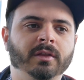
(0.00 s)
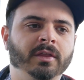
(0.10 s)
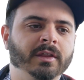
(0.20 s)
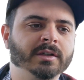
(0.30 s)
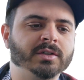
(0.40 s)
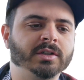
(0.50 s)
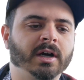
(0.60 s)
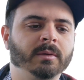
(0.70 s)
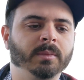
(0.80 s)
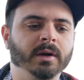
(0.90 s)
this
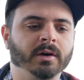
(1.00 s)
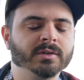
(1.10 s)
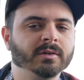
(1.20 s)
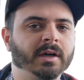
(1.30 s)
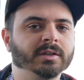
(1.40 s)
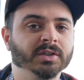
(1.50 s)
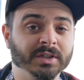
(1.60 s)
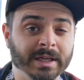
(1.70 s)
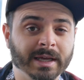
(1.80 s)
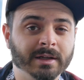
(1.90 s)
job, but also not
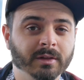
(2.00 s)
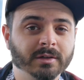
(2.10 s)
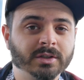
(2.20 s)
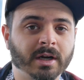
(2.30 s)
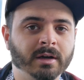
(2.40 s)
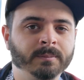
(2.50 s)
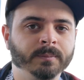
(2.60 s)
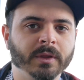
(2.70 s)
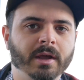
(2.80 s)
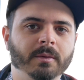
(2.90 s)
just getting the job,
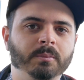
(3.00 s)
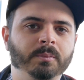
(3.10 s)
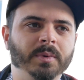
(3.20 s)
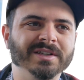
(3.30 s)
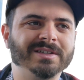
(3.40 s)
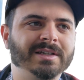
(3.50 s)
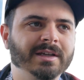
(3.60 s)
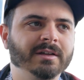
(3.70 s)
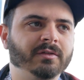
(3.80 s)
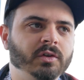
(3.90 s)
but
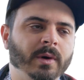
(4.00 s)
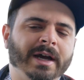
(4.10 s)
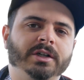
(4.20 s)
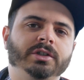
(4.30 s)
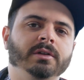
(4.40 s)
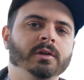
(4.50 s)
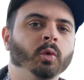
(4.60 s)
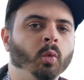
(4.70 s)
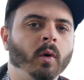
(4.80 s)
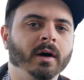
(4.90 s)
seeing if you actually
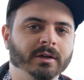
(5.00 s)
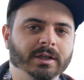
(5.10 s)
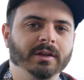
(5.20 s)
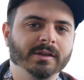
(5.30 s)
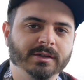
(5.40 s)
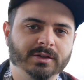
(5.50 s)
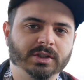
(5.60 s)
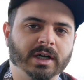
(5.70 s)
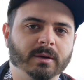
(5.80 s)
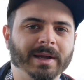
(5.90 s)
want this
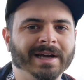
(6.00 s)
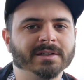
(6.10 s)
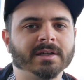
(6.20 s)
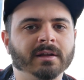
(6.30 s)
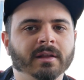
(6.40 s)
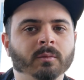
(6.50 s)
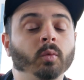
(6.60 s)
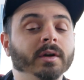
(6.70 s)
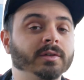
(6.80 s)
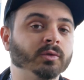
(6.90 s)
job, asking them
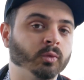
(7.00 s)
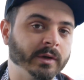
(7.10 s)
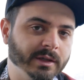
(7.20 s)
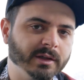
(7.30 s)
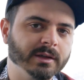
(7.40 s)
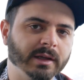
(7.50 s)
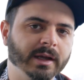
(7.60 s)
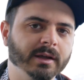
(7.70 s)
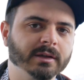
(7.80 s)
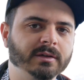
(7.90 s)
what it's really
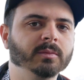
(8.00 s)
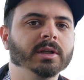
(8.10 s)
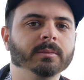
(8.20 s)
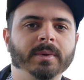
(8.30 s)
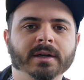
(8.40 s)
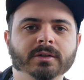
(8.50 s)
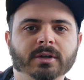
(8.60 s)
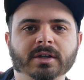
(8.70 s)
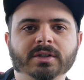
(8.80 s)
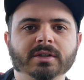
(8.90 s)
like to be a
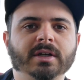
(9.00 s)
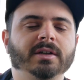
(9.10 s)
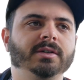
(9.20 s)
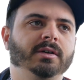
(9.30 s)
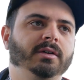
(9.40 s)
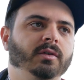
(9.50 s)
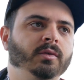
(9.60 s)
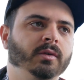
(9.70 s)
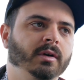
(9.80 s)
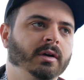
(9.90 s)
penetration tester
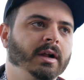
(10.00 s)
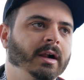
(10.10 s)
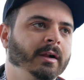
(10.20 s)
or